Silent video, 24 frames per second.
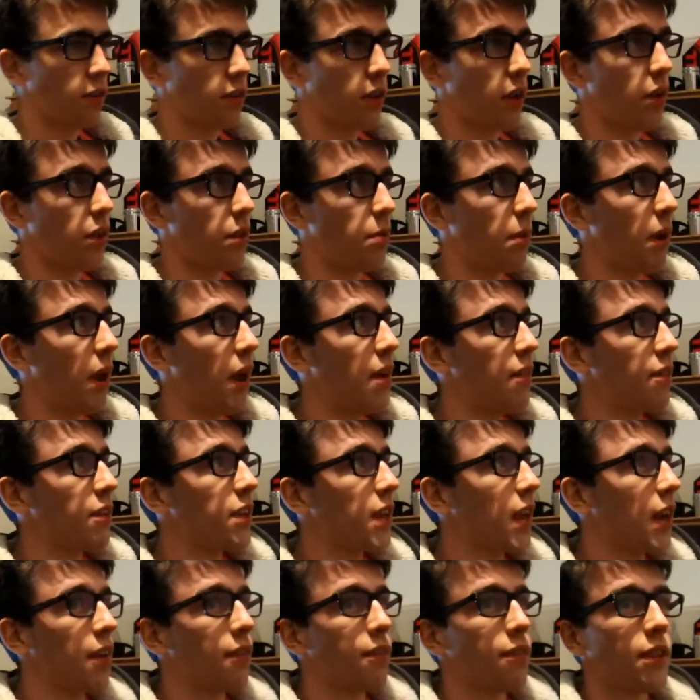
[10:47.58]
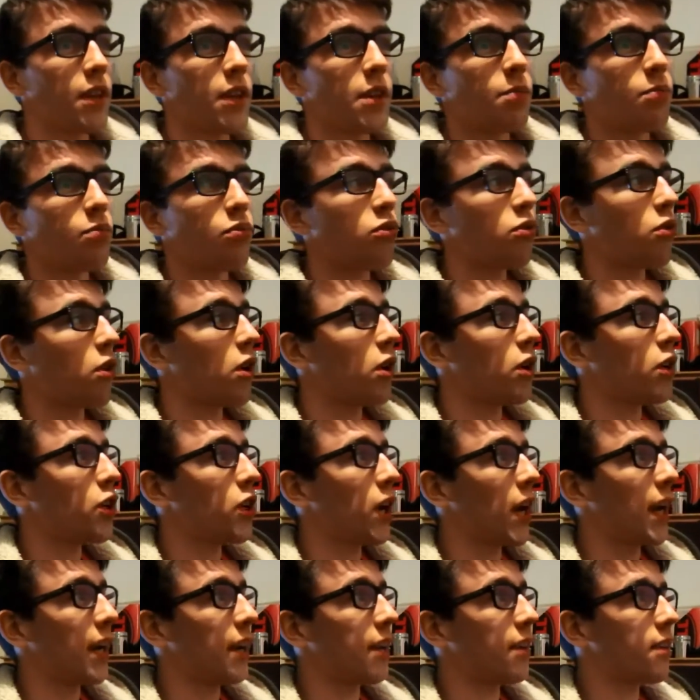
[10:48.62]
So the plan of attack for this
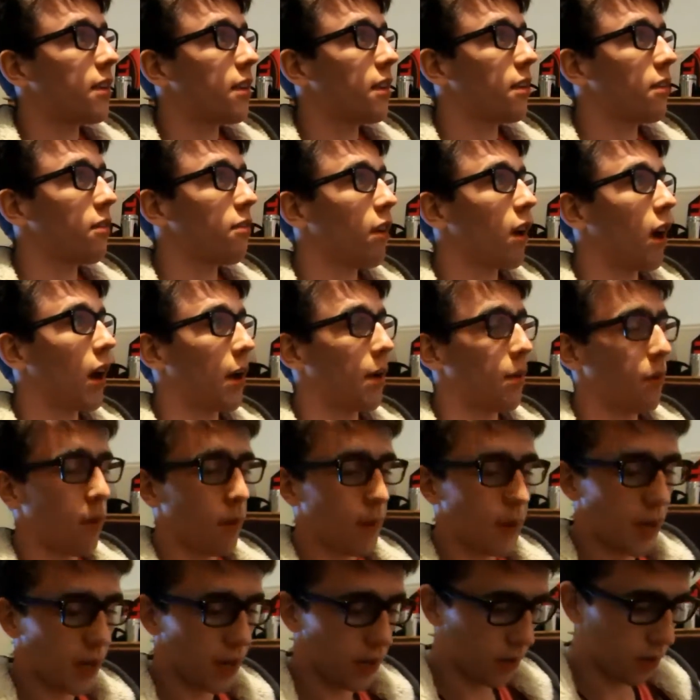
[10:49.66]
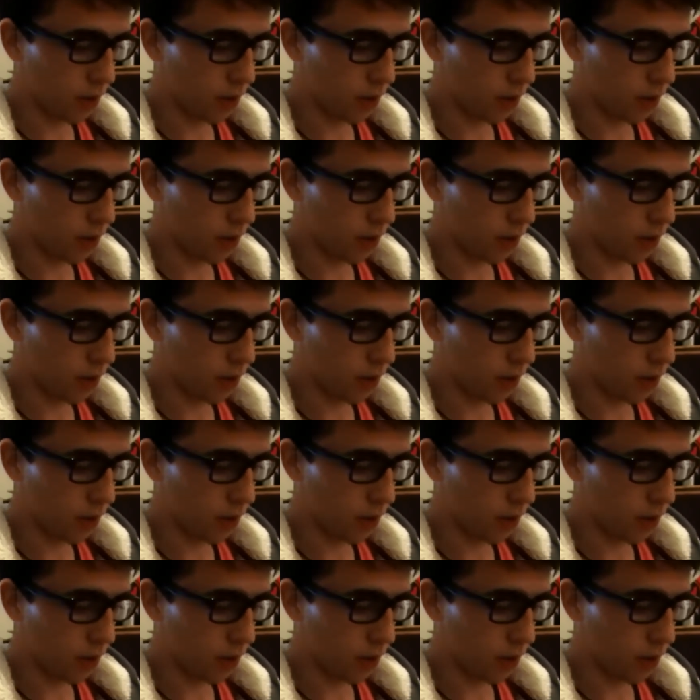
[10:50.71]
project, right, what we're going